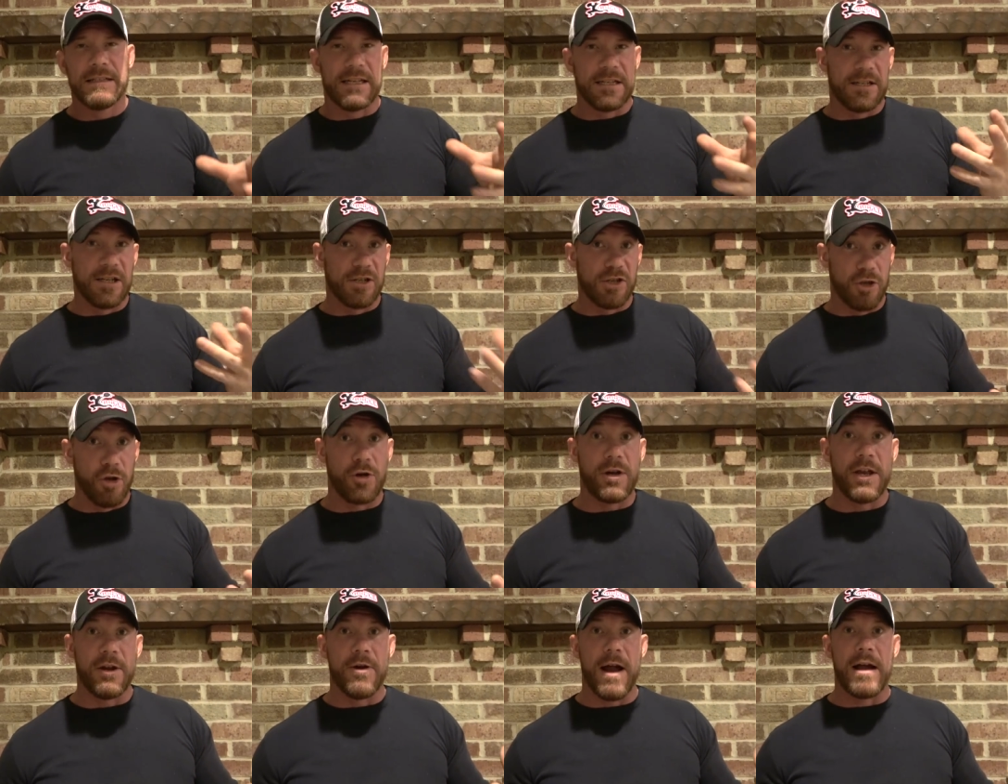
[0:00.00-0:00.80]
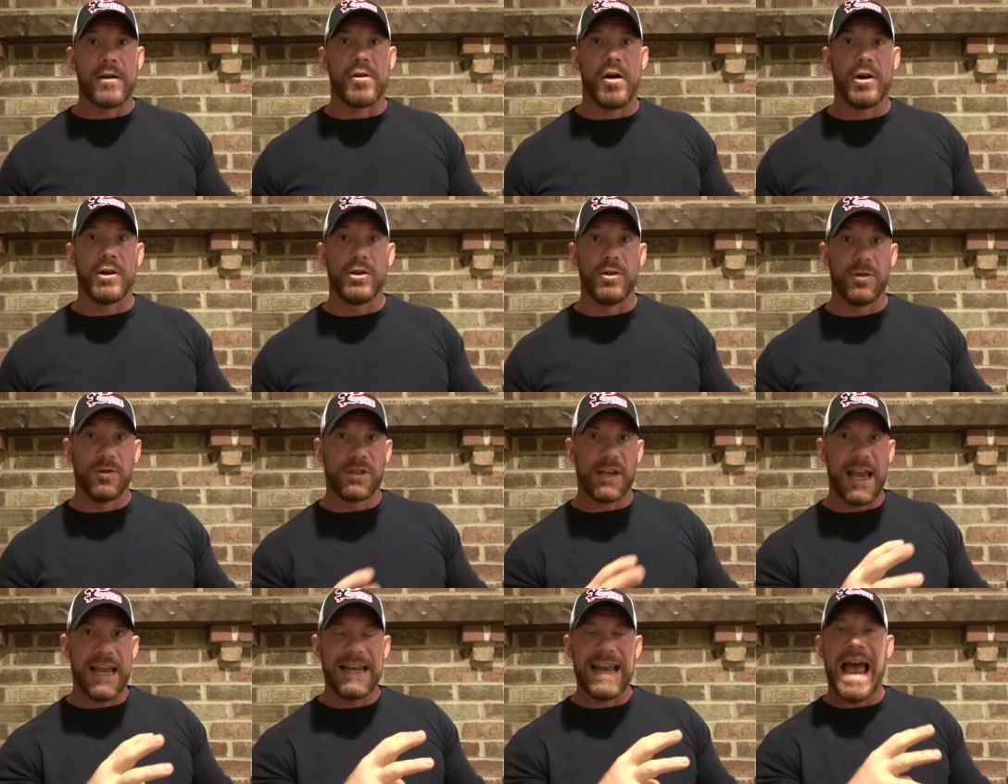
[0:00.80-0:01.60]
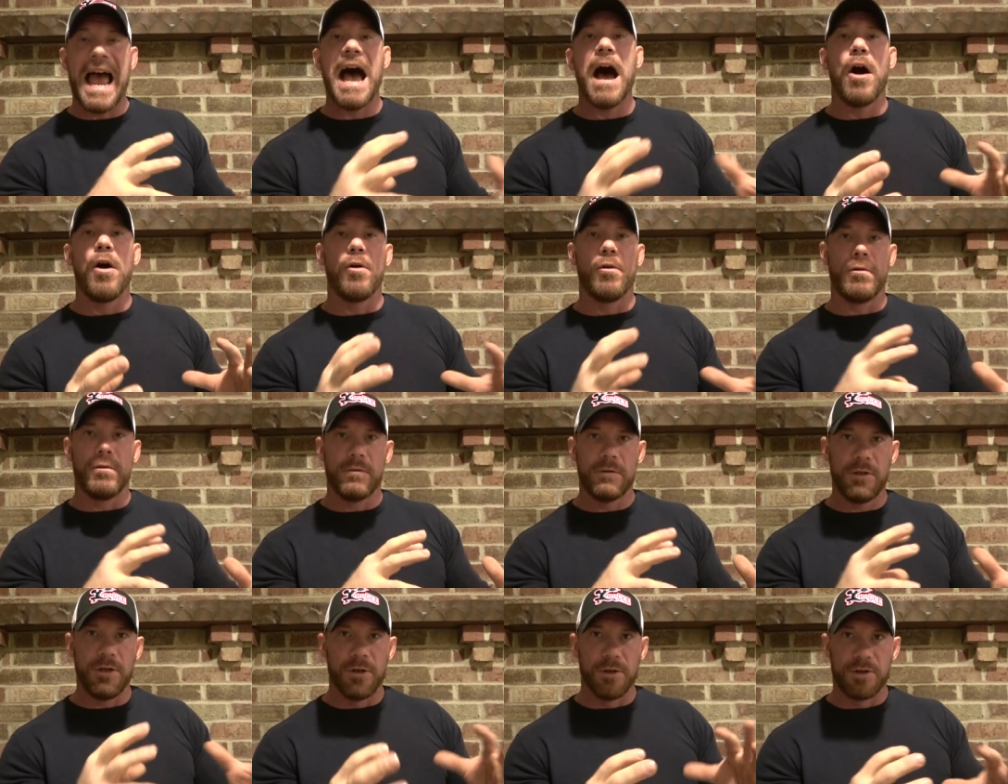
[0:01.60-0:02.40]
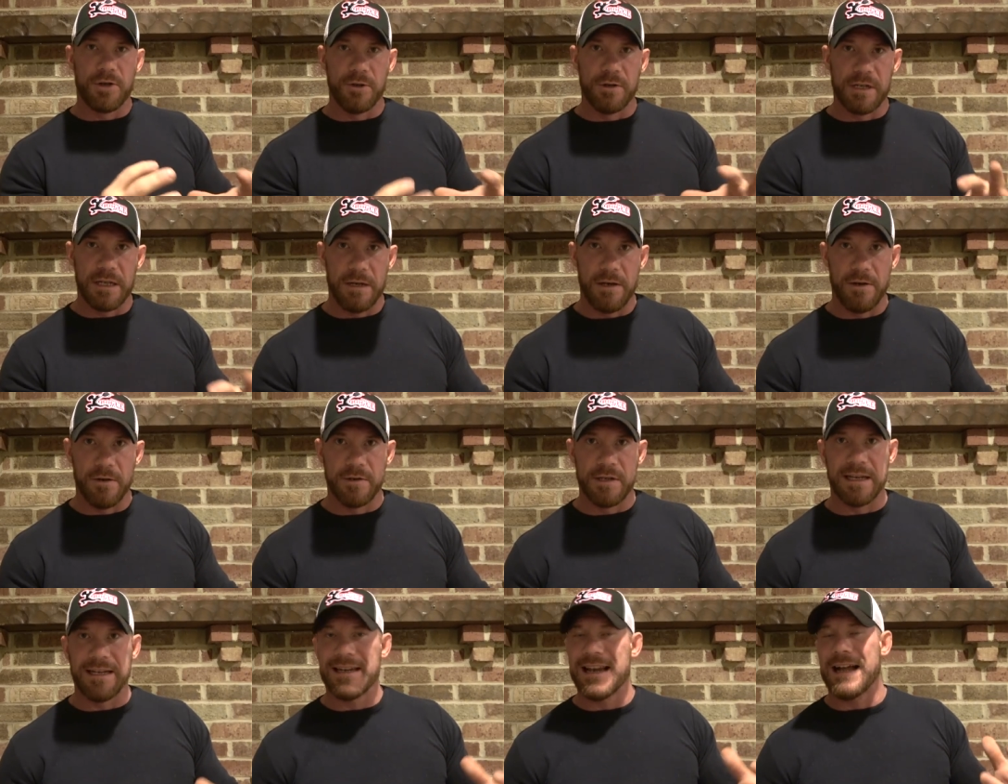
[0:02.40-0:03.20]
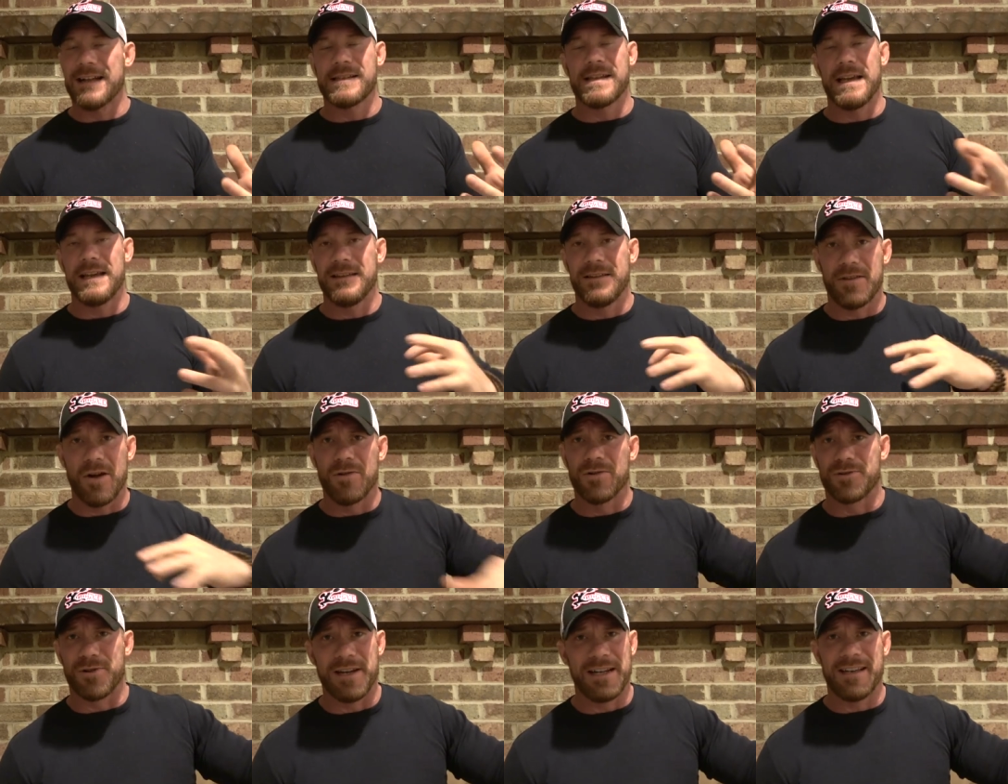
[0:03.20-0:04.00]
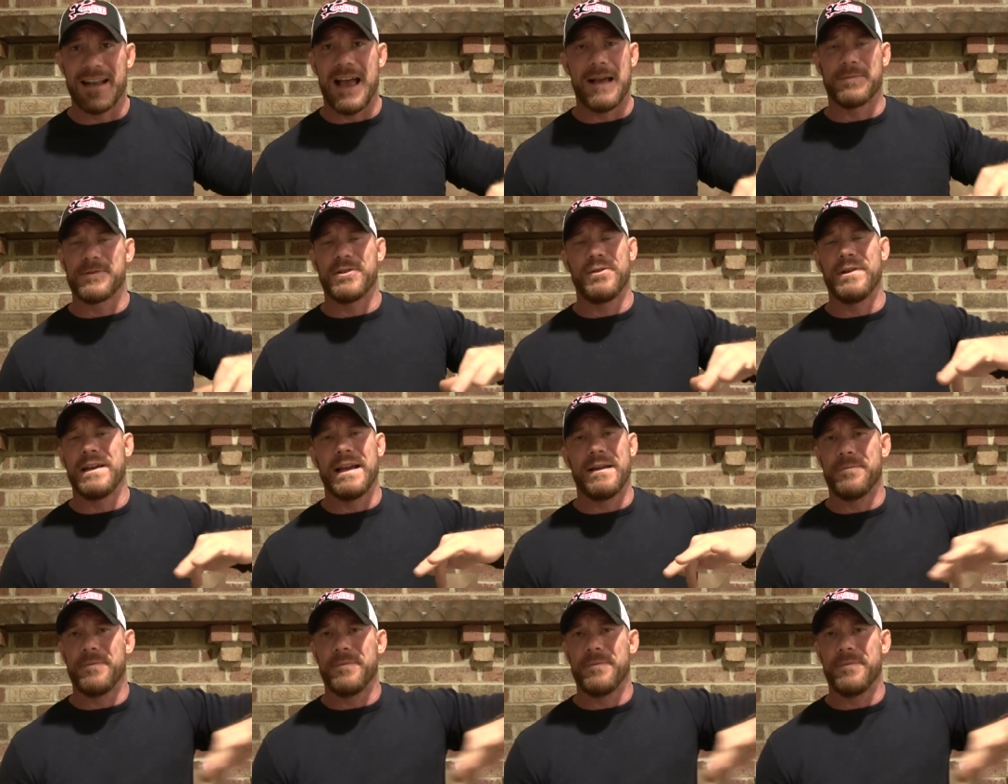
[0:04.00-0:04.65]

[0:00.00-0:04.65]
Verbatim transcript: to just look at your alcohol use and how you're choosing to use it. Not saying don't drink, absolutely.